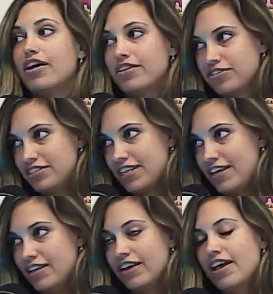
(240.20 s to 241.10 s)

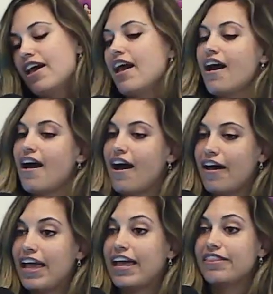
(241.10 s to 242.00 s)
understanding. Uh,
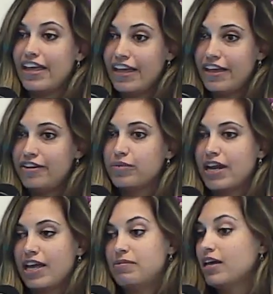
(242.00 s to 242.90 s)
and then when
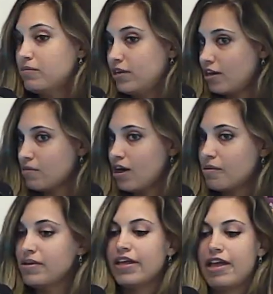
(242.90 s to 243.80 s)
I became a young
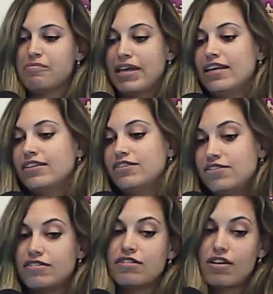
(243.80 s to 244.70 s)
mom, my
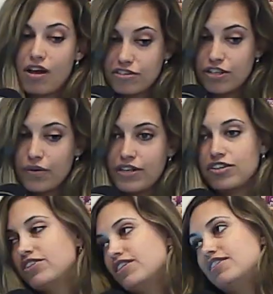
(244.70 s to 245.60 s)
kids also
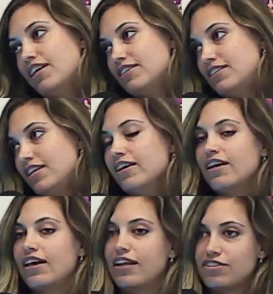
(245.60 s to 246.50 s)
entered CCSD,
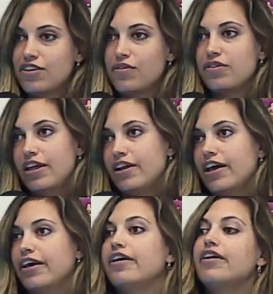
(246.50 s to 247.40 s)
and so then
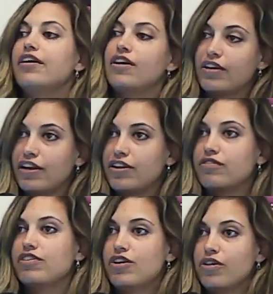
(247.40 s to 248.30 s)
I kind
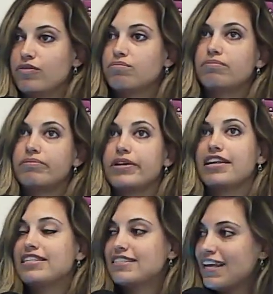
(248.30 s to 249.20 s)
of, you know, don't
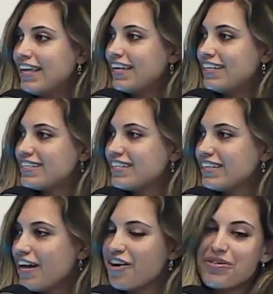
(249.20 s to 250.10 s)
get too far ahead. Jeez.
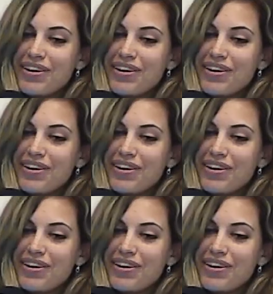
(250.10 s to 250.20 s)
Oh